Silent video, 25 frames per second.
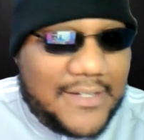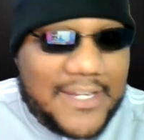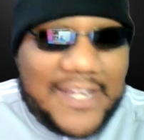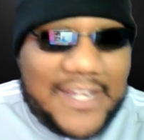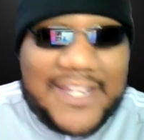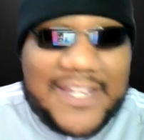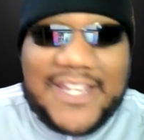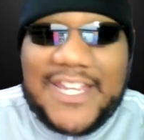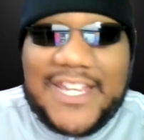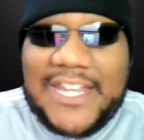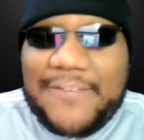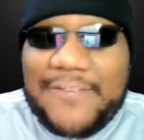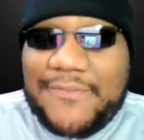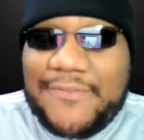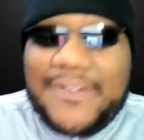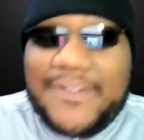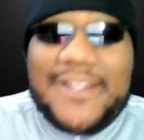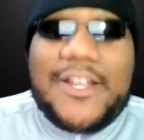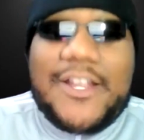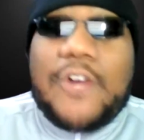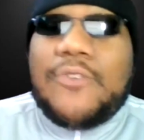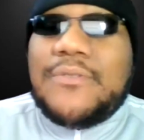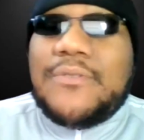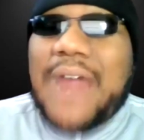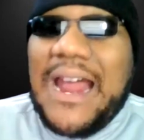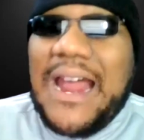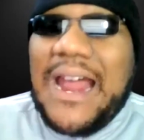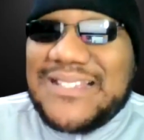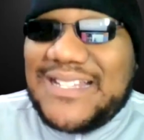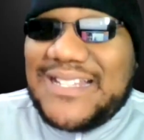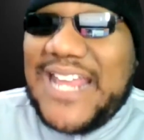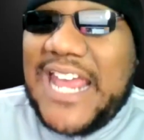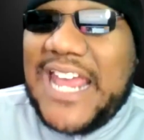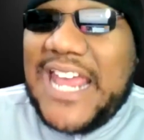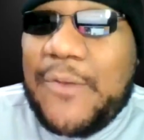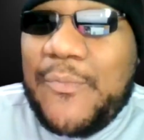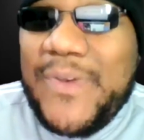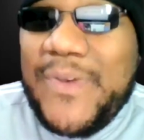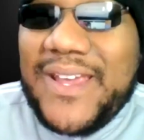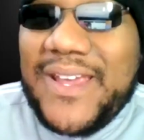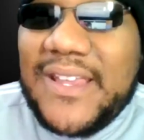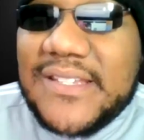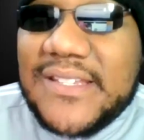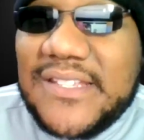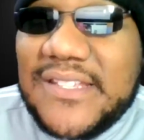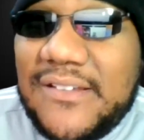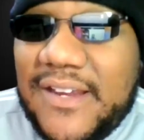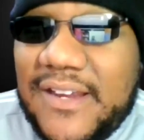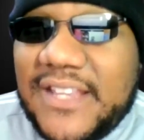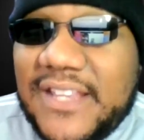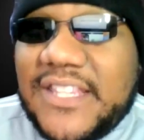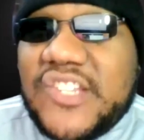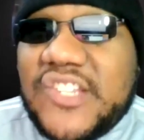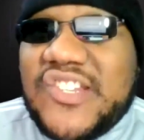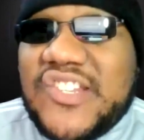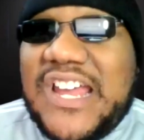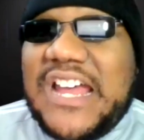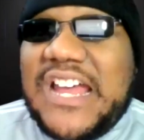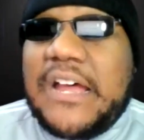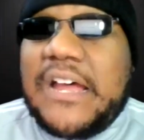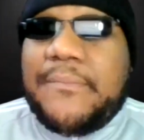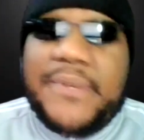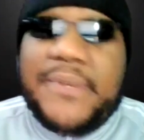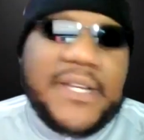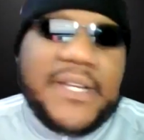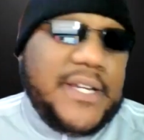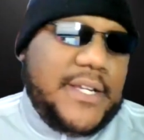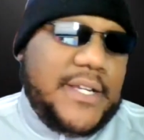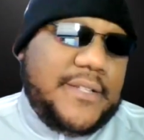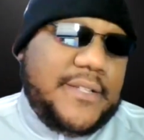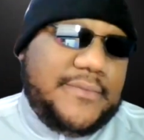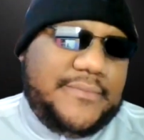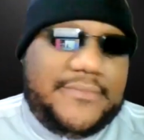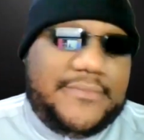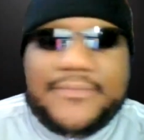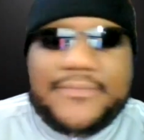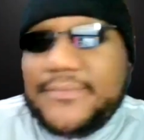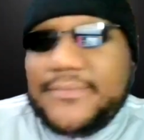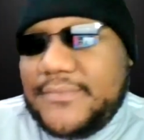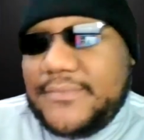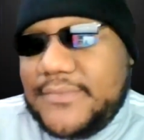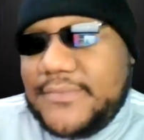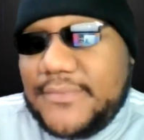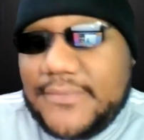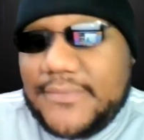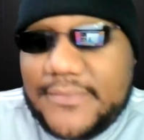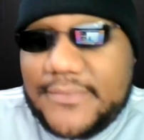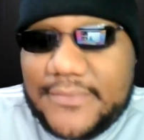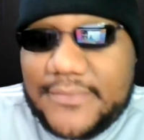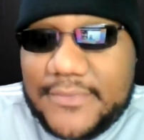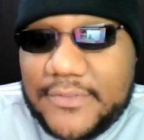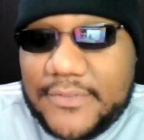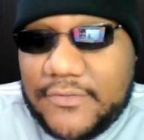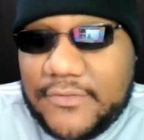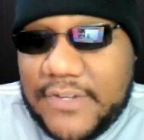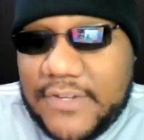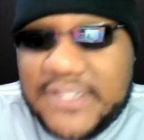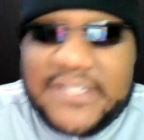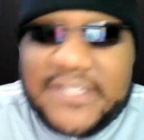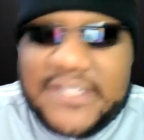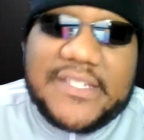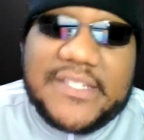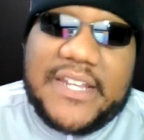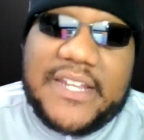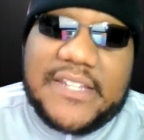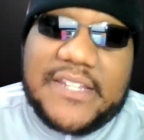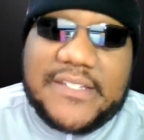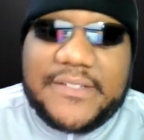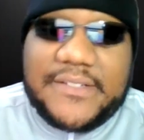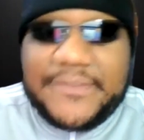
It even on nights like that, we can still get the job done. The rest of the season.